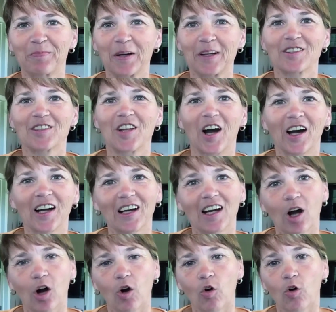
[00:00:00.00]
it's not.
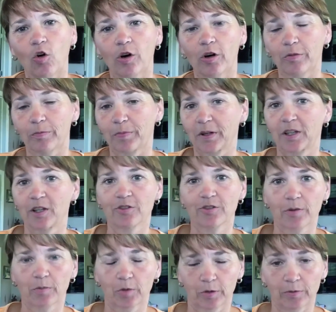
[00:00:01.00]
But
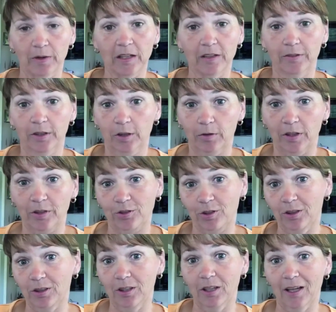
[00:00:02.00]
here's the more relevant
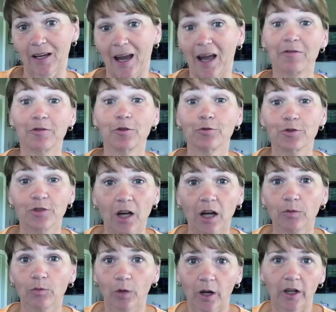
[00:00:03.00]
question: have you
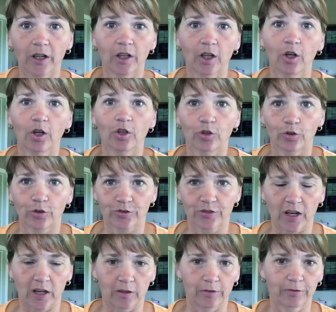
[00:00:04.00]
done one
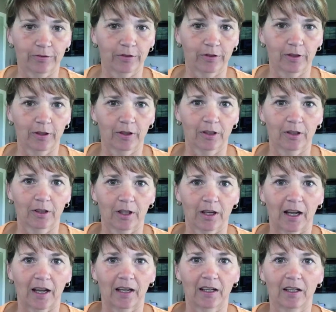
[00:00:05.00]
yourself?
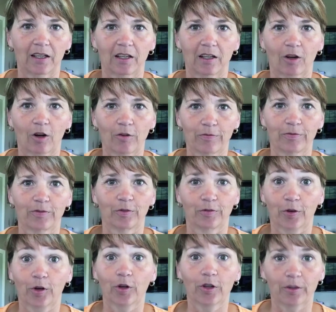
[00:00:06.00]
And hope
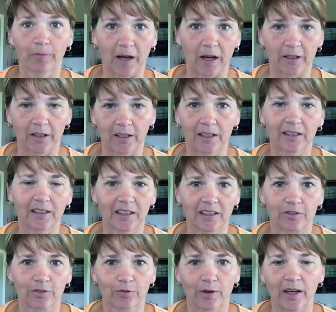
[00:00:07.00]
you've heard about it at
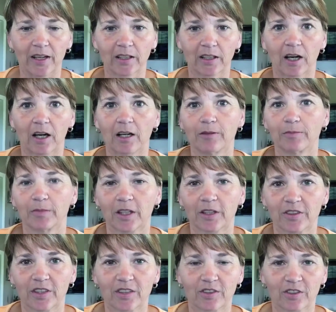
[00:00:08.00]
least, right?
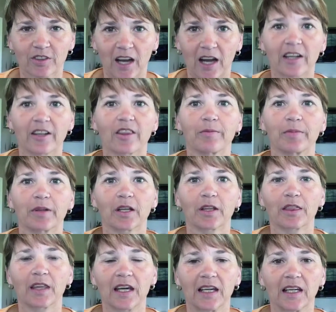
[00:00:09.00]
Because it's kind of the
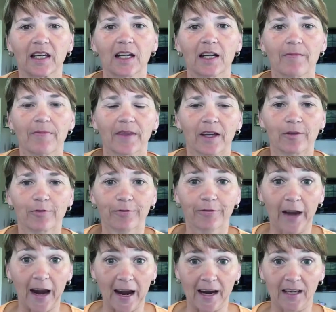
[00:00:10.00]
big thing. In
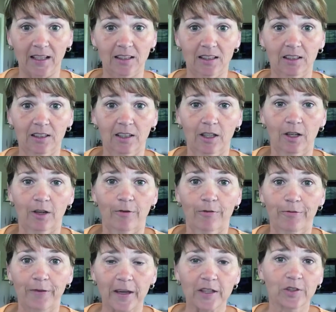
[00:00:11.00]
fact,
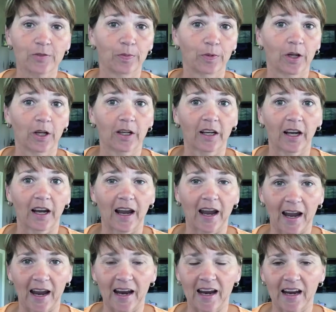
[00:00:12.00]
Facebook
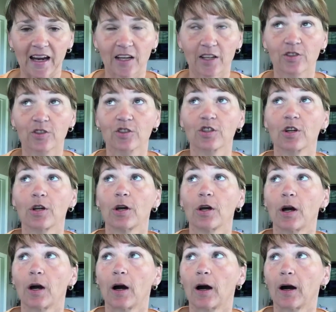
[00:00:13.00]
has
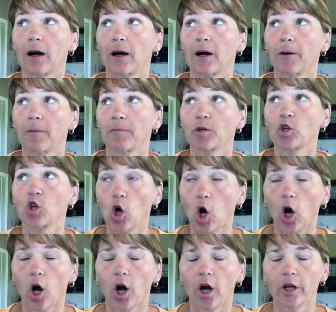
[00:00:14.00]

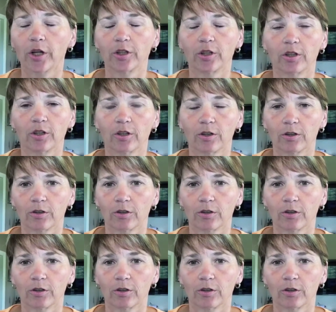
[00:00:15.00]
gone